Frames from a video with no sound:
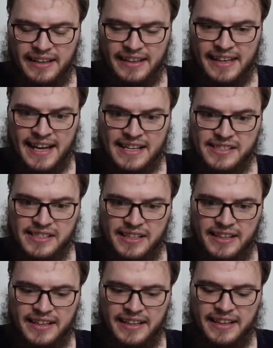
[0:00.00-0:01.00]
he has
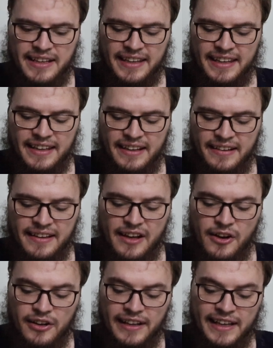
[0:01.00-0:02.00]
to,
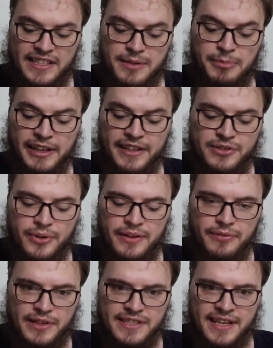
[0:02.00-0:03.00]
or like it's
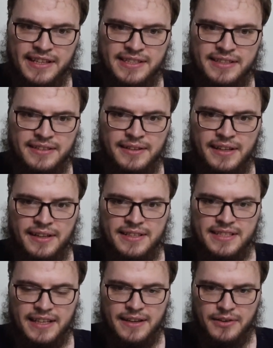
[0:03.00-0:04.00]
obligatory for his kids
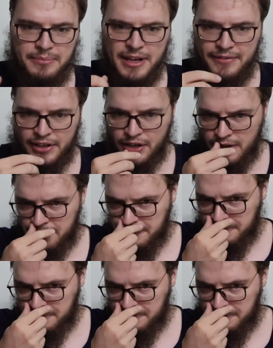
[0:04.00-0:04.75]
to give him nafaqah.